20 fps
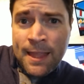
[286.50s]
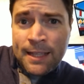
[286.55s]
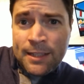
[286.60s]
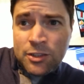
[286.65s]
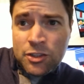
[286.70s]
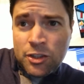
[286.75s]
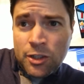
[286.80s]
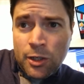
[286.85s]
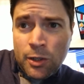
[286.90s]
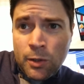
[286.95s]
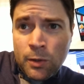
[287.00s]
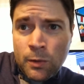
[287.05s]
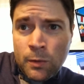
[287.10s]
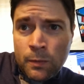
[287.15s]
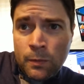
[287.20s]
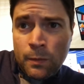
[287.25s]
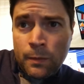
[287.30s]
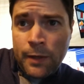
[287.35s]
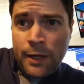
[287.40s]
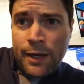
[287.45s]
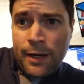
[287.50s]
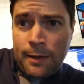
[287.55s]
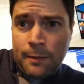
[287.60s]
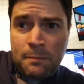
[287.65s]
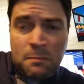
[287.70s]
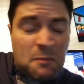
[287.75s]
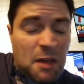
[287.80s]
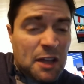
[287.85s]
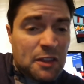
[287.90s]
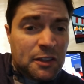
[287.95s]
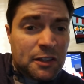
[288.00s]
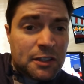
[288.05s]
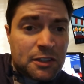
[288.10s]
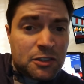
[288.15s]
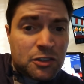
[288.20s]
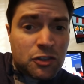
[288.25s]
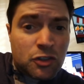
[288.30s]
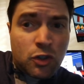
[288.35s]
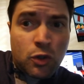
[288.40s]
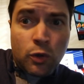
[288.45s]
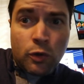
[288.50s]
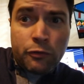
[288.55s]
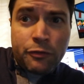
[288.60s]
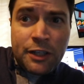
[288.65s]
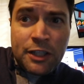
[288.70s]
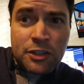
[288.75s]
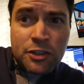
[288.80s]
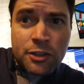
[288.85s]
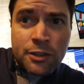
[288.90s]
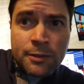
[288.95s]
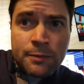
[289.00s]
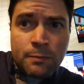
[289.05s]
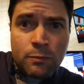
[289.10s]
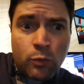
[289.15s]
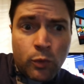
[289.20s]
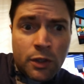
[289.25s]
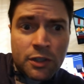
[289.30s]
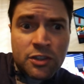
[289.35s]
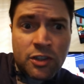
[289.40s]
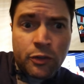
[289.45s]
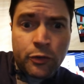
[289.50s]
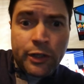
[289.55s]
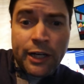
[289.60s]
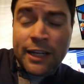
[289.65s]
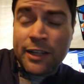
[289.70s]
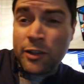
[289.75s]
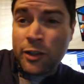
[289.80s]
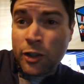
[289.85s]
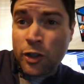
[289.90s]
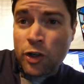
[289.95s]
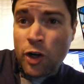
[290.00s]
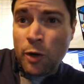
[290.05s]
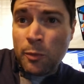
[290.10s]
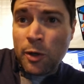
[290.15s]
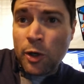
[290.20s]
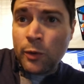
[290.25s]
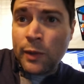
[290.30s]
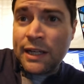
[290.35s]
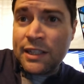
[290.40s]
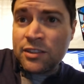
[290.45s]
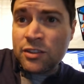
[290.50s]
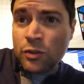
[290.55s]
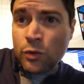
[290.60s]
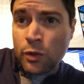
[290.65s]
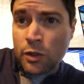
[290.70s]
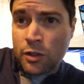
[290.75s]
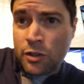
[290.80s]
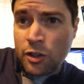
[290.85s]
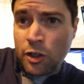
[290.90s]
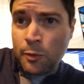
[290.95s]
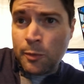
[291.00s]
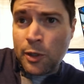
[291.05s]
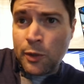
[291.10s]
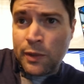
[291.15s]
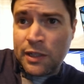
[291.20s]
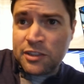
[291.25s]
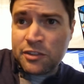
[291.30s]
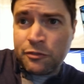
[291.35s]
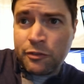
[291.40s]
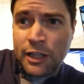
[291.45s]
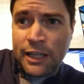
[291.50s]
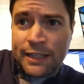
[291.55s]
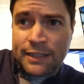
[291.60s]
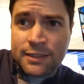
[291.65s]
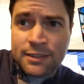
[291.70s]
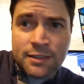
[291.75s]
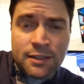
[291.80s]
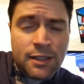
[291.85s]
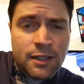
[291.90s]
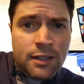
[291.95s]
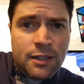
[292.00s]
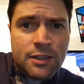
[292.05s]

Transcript: And so, yeah, I think this is a cool feature. Works on regular Chrome OS or Chrome OS Flex.